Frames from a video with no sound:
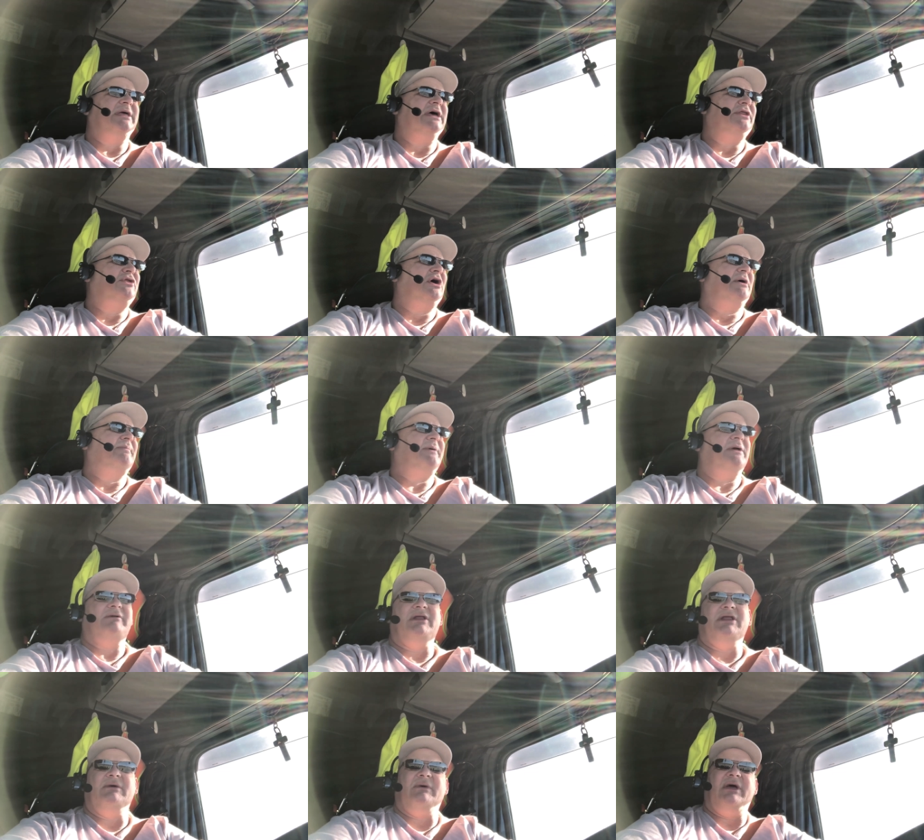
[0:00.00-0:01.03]
getting off here
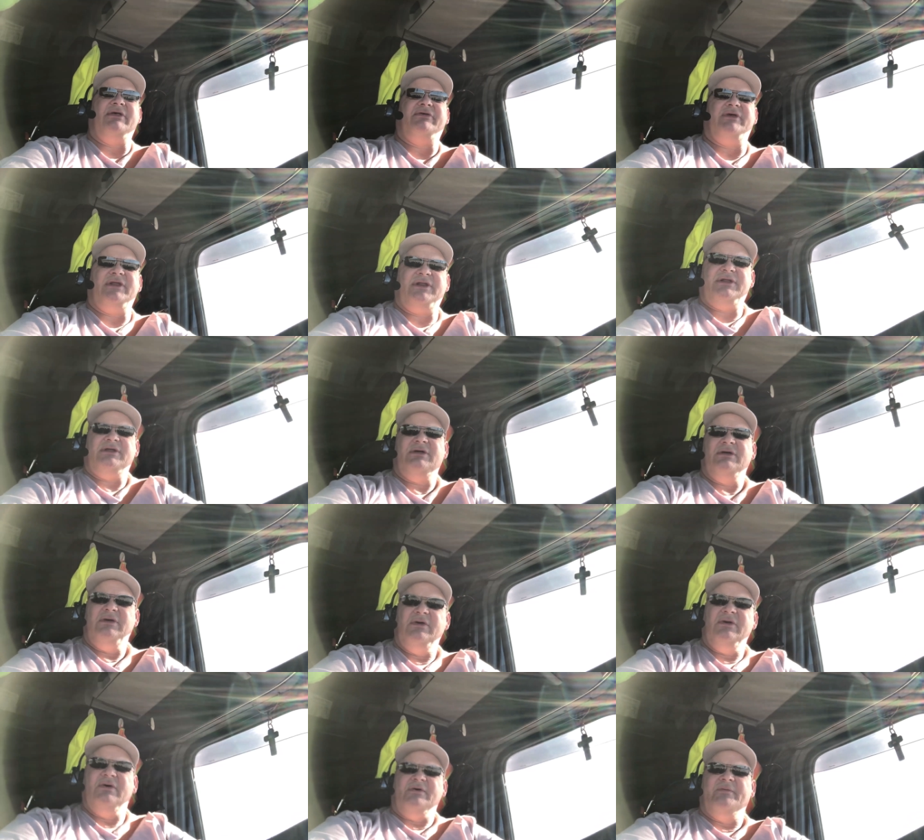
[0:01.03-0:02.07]
anyways
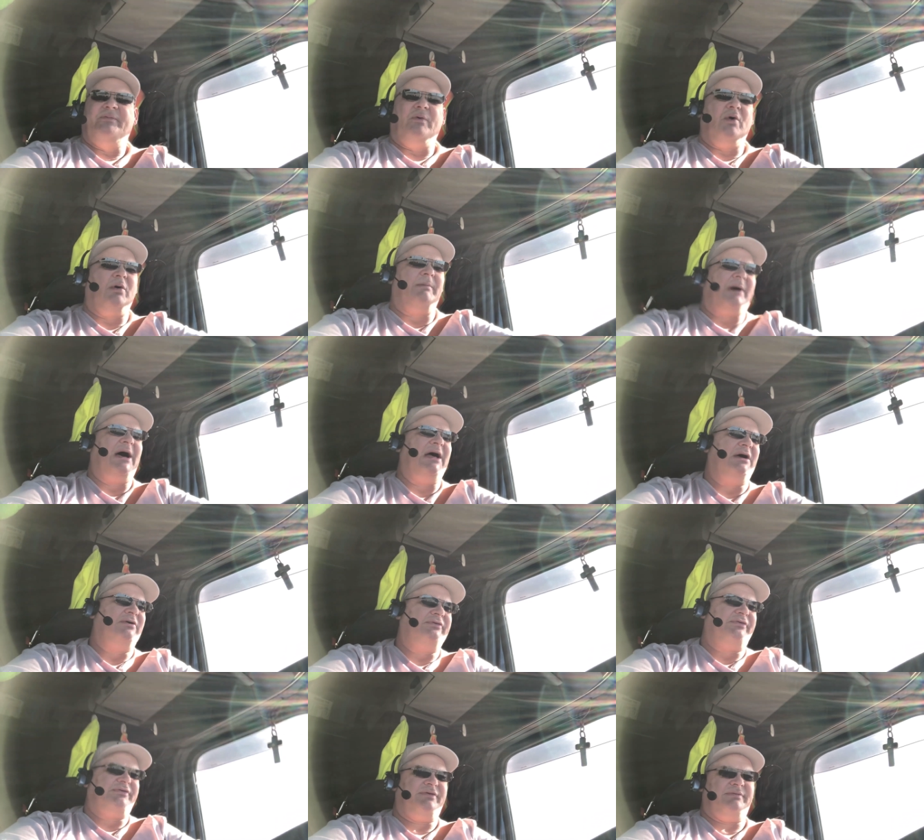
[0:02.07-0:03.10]
in four
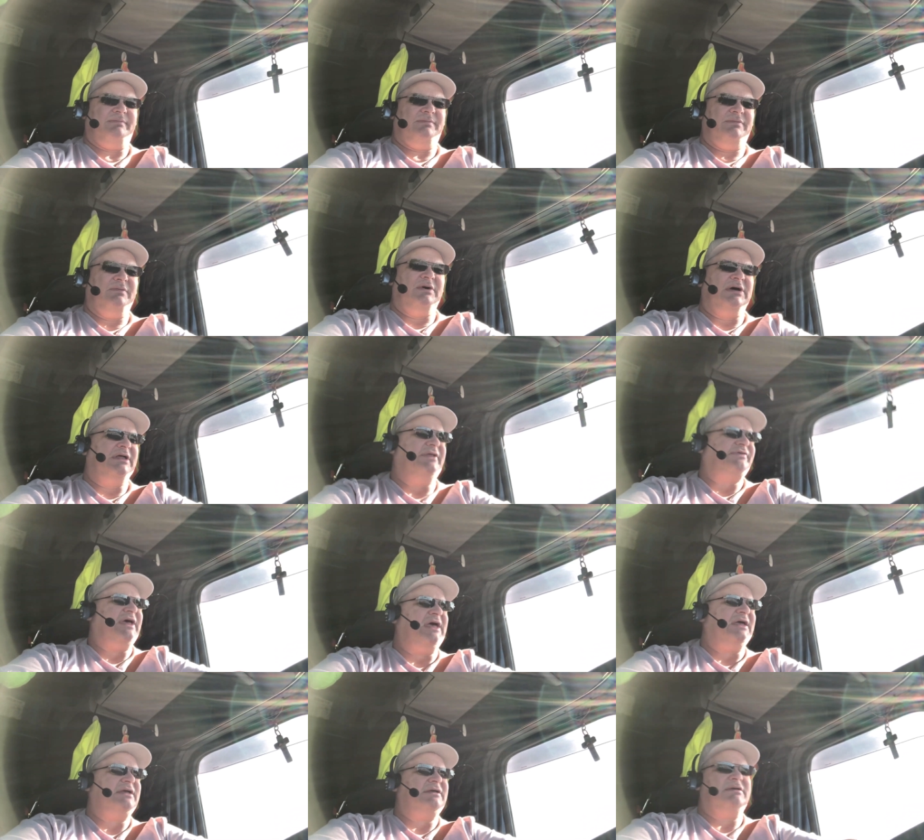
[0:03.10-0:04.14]
miles. We're going to
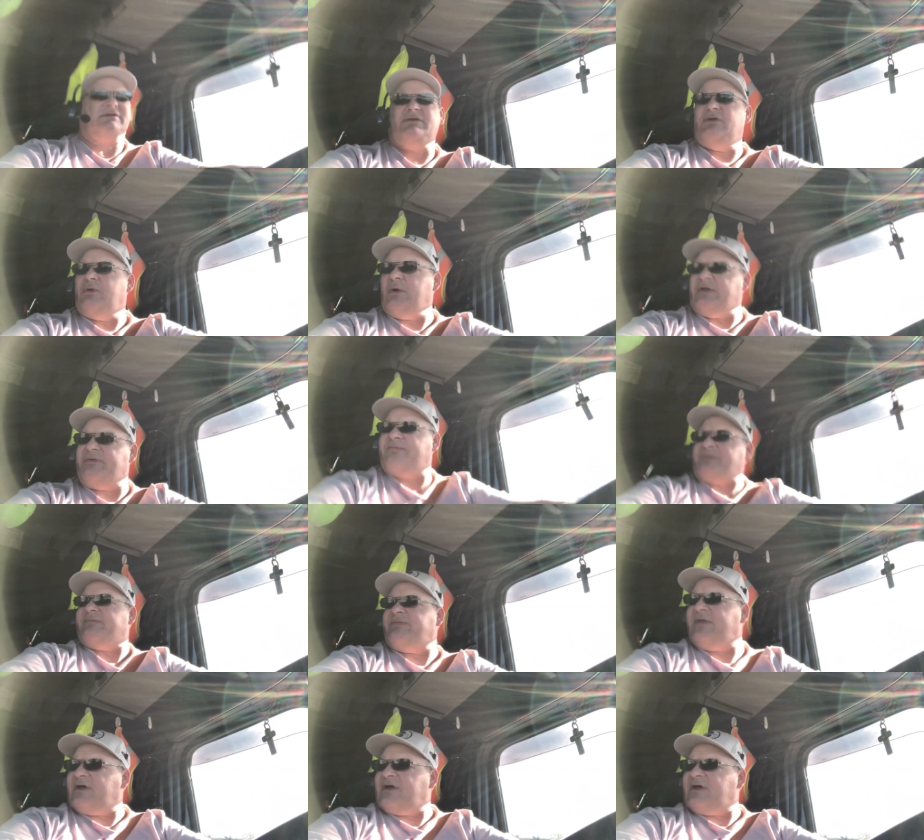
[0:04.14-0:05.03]
take US 50